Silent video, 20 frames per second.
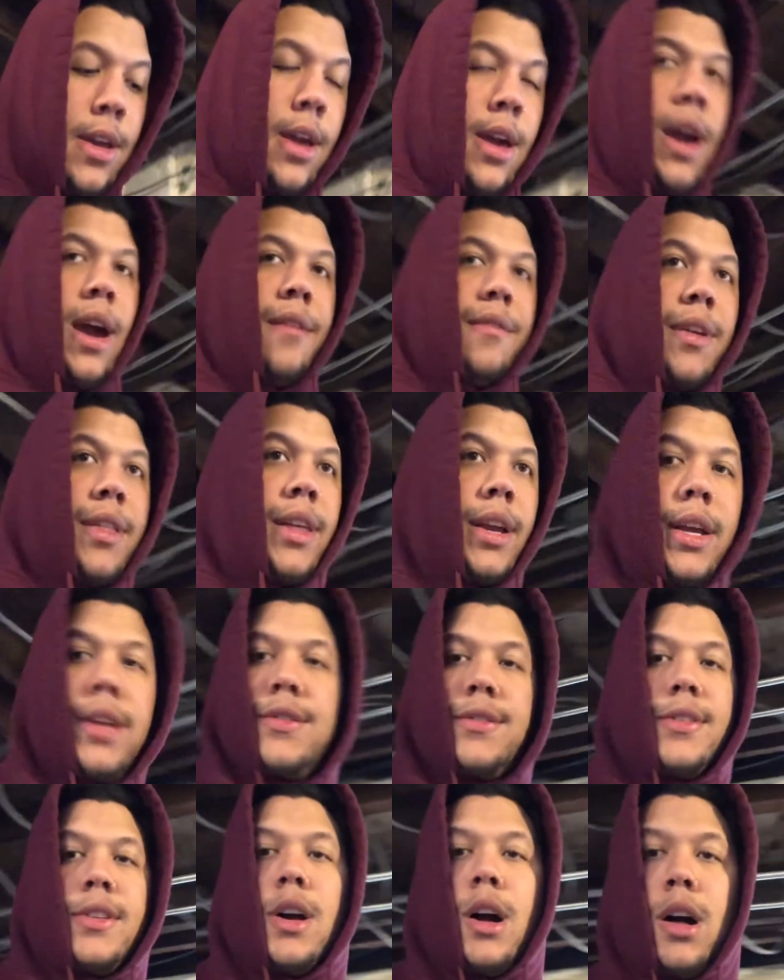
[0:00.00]
Everything
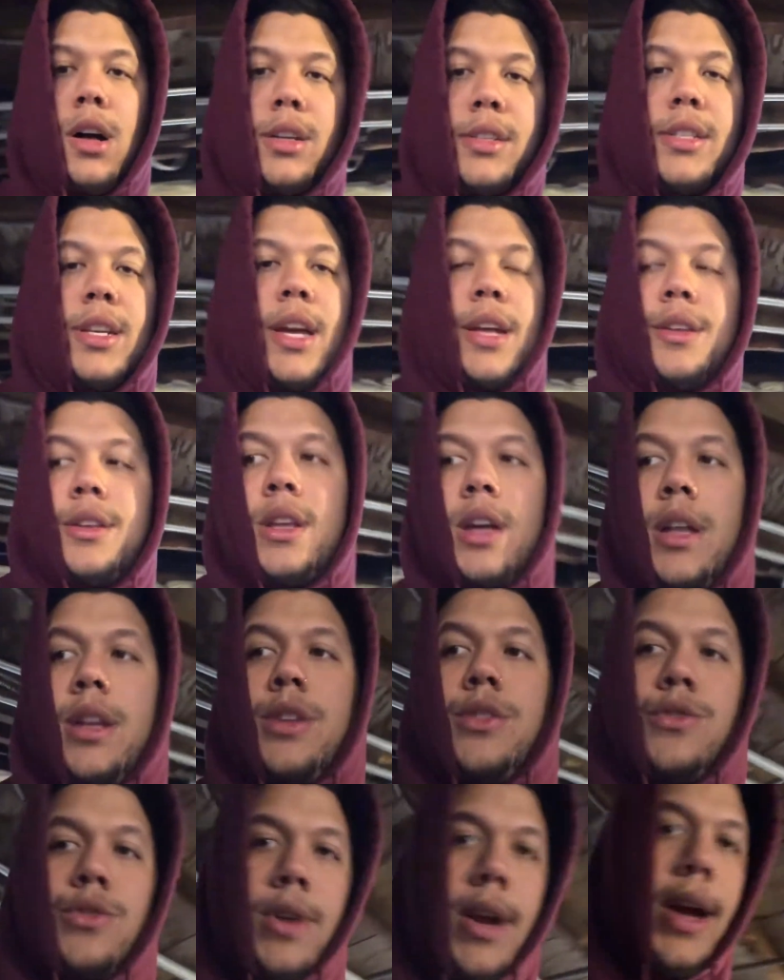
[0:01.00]
is all set and done
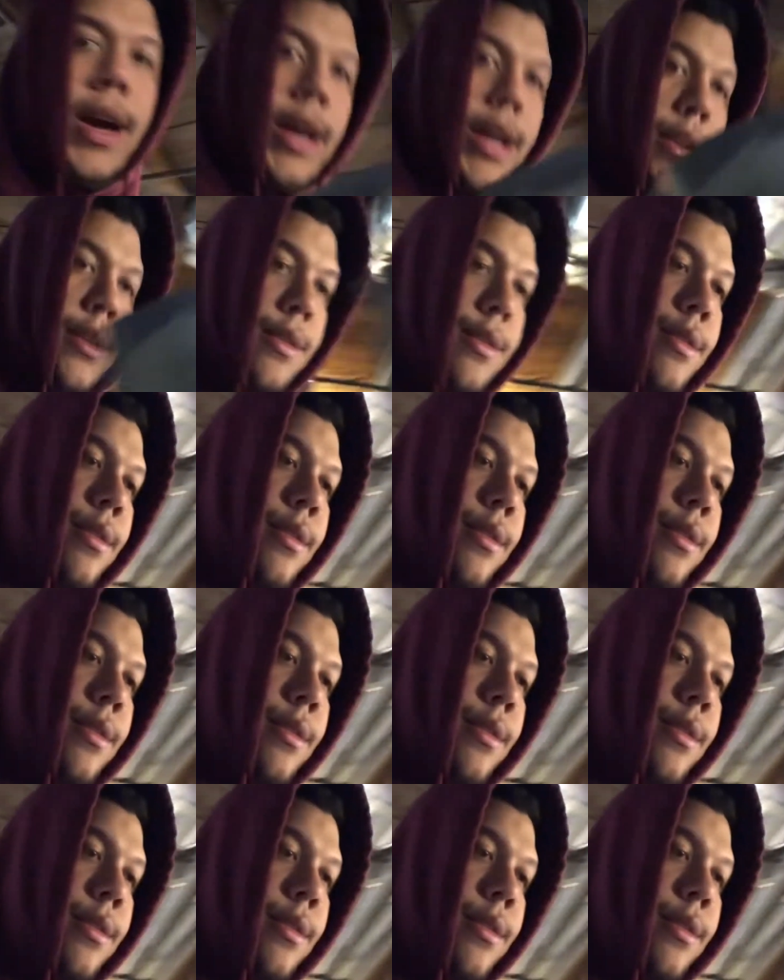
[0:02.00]
and dried.